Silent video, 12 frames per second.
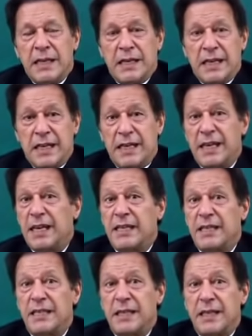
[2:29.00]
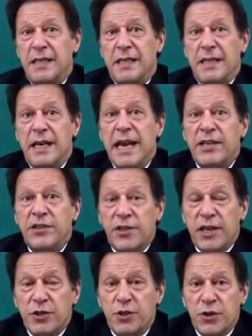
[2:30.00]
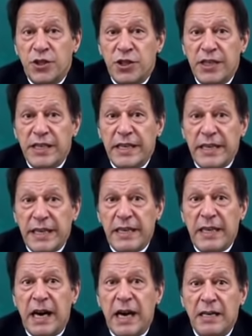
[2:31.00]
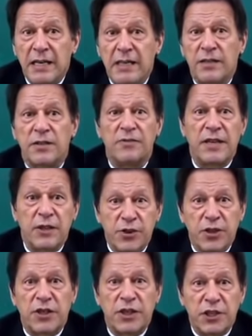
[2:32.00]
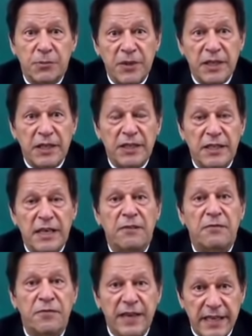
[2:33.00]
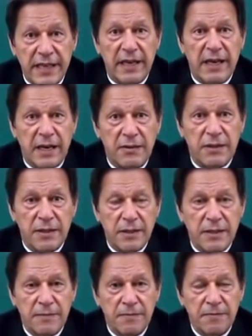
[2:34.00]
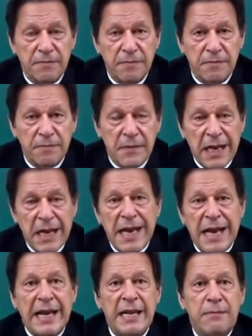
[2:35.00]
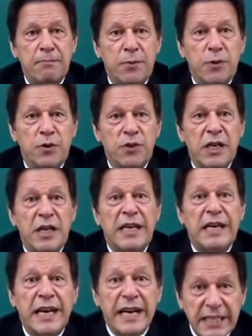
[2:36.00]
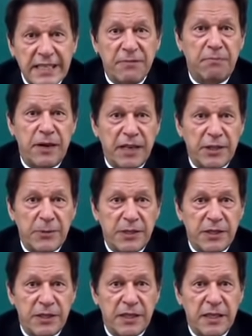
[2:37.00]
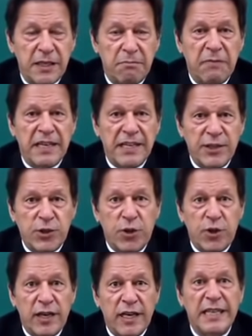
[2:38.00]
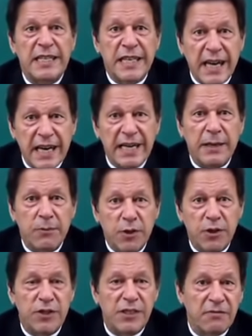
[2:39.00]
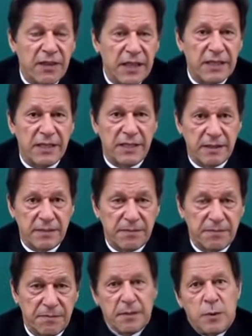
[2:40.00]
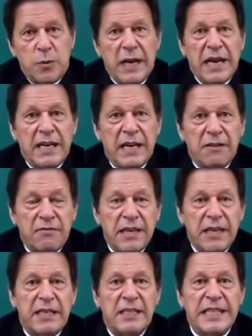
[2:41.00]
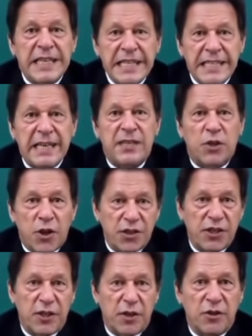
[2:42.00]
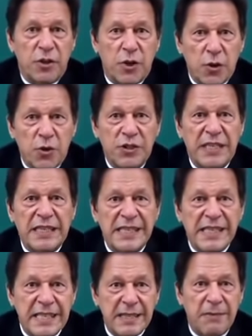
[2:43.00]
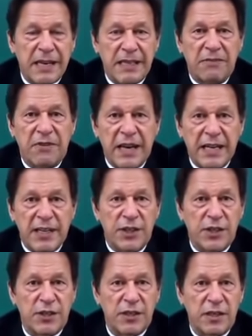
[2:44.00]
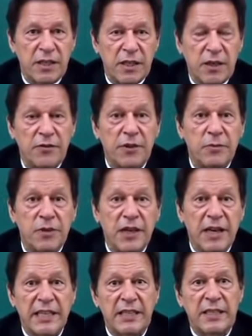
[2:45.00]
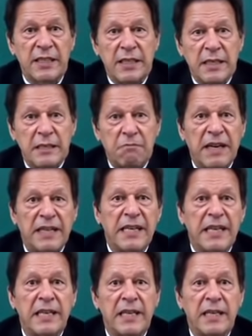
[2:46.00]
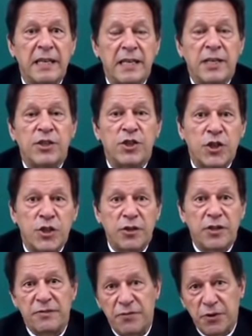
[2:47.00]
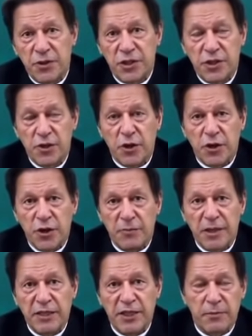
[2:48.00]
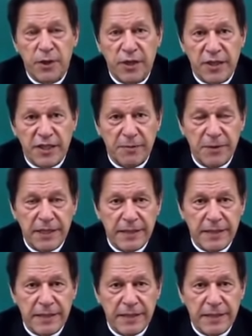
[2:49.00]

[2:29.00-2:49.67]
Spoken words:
It has extrajudicially killed hundreds of innocent Kashmiris in fake encounters and imposed collective punishments by destroying entire neighborhoods and villages. We had unveiled a detailed dossier on gross and systematic violations of human rights by the Indian security forces in occupied Jammu and Kashmir.